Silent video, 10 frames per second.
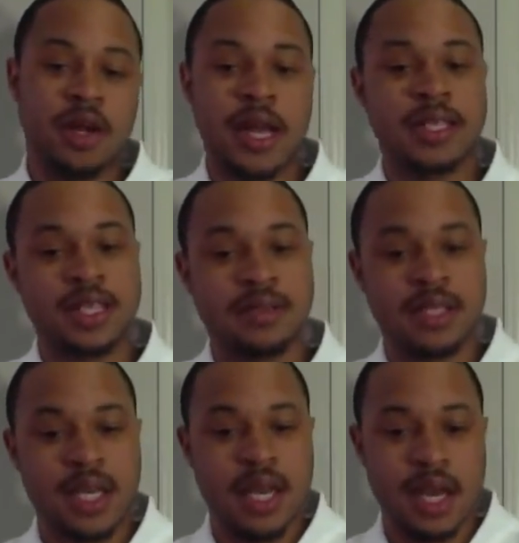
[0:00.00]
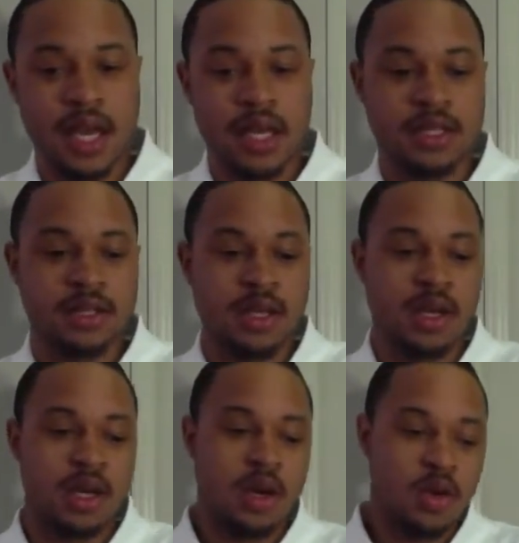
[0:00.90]
A lot of times I get asked
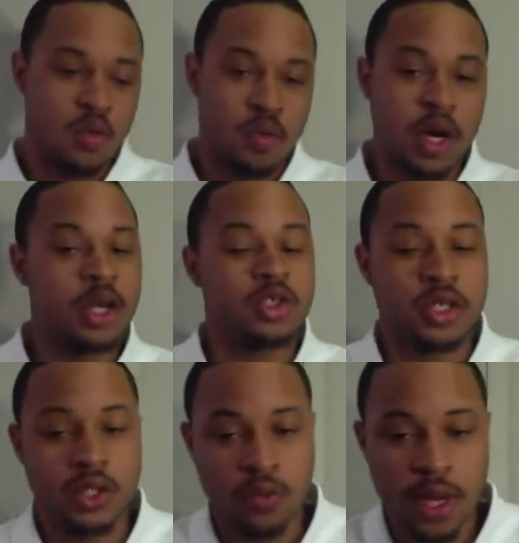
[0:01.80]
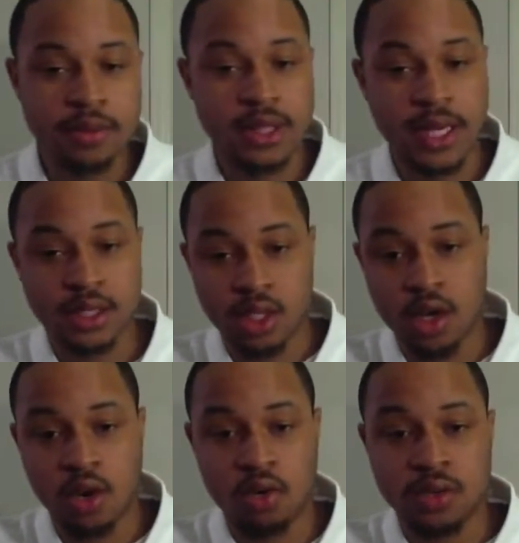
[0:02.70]
what are trusted websites to
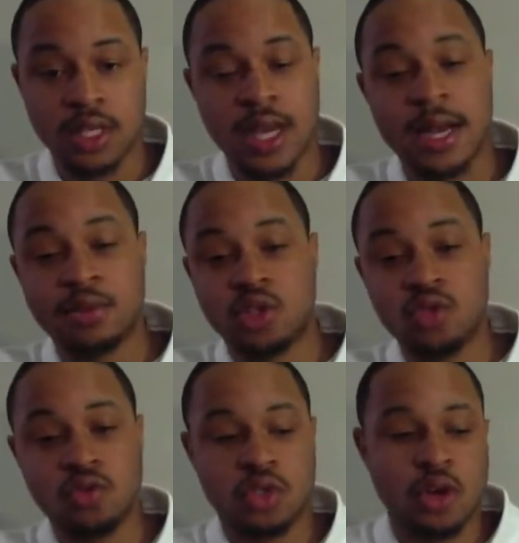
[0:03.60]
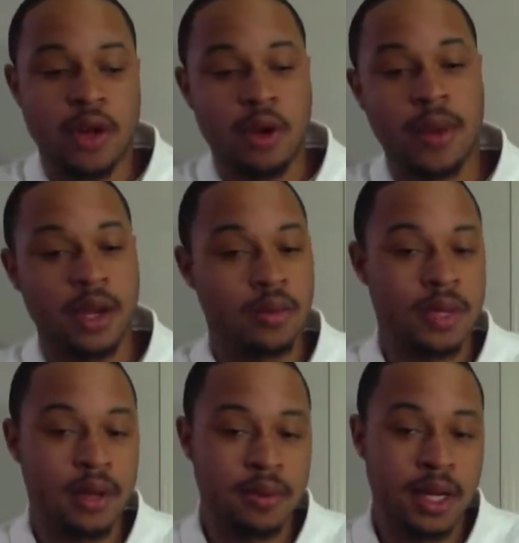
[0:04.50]
go to cop shoes. You know, everybody don't
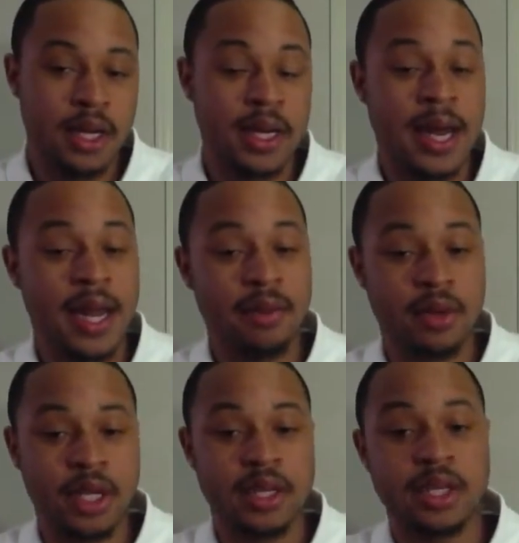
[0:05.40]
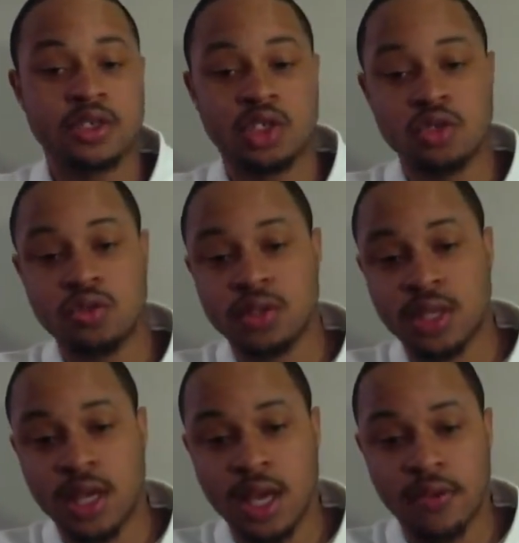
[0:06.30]
be not able to get their shoes
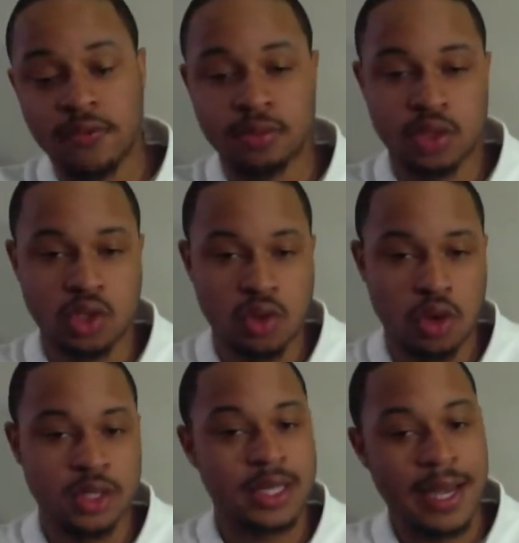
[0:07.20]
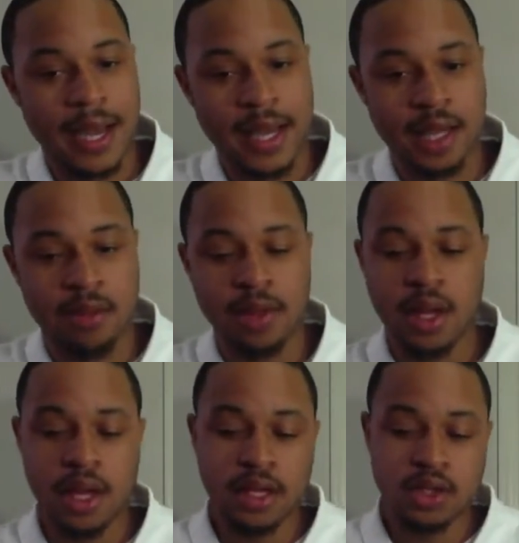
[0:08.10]
from stores like I am.
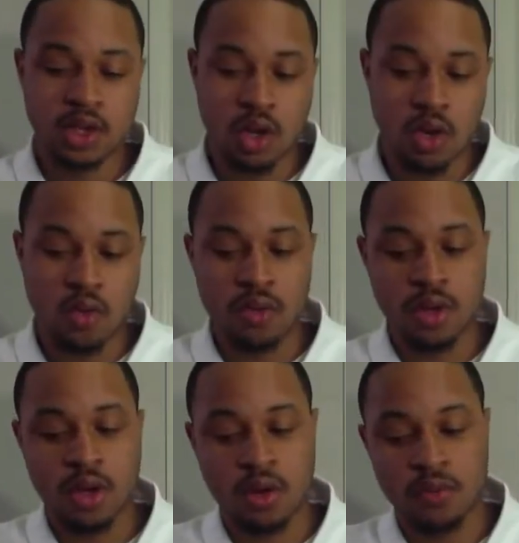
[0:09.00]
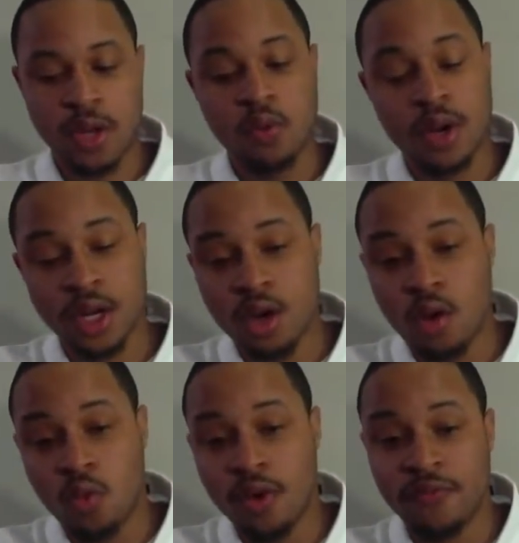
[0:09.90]
So, you know, they want to know
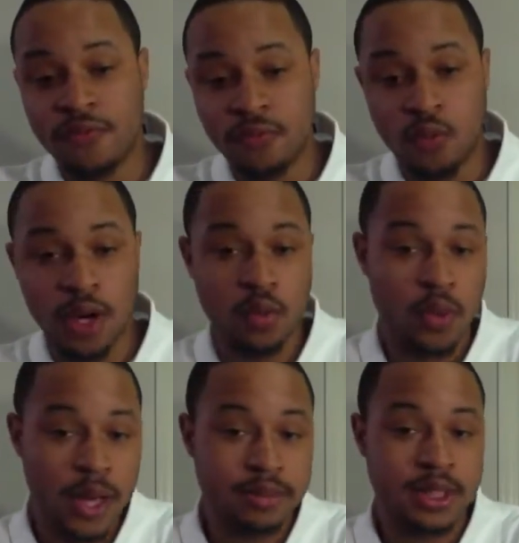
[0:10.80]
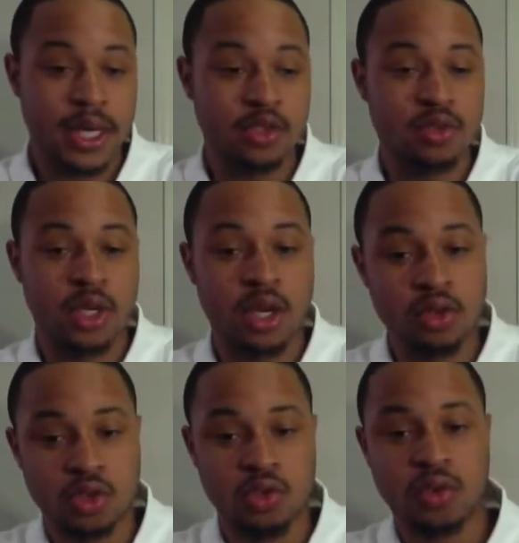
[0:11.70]
what websites you can
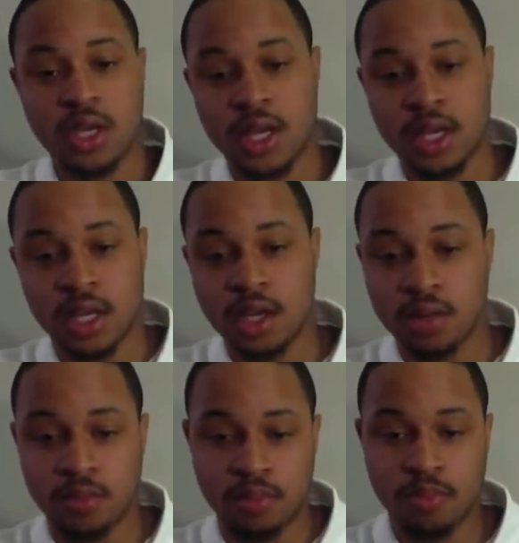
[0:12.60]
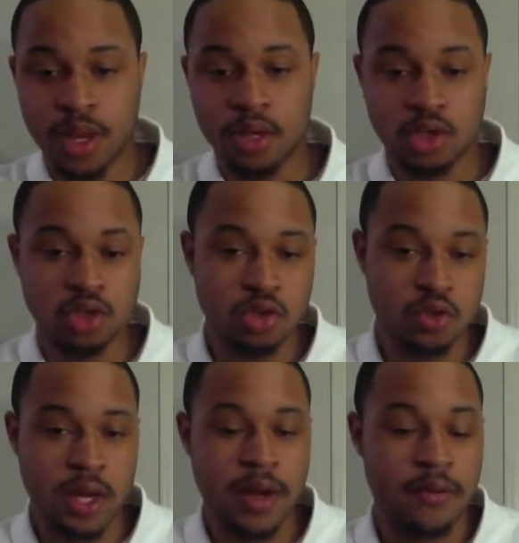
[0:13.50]
go to get a good pair of shoes
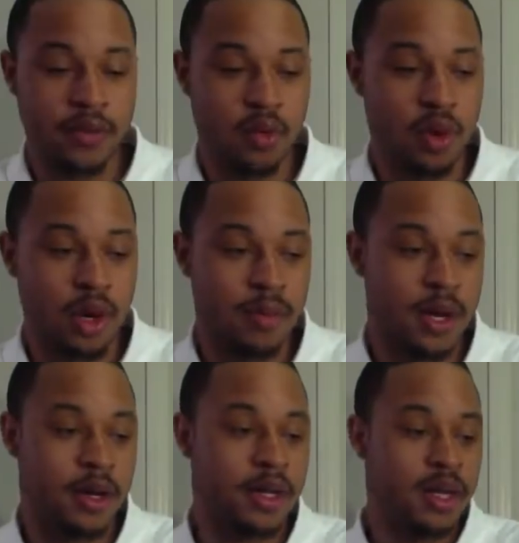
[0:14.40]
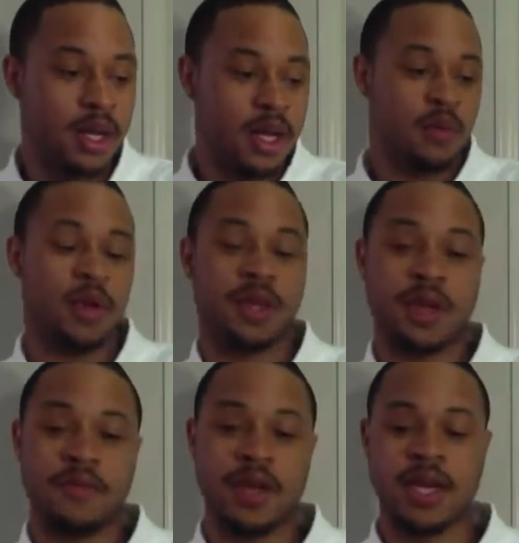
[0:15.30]
without having to worry about it, whether
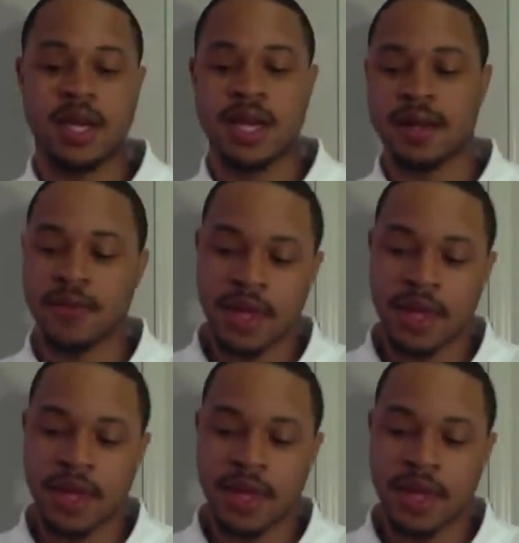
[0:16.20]
they're fake or not.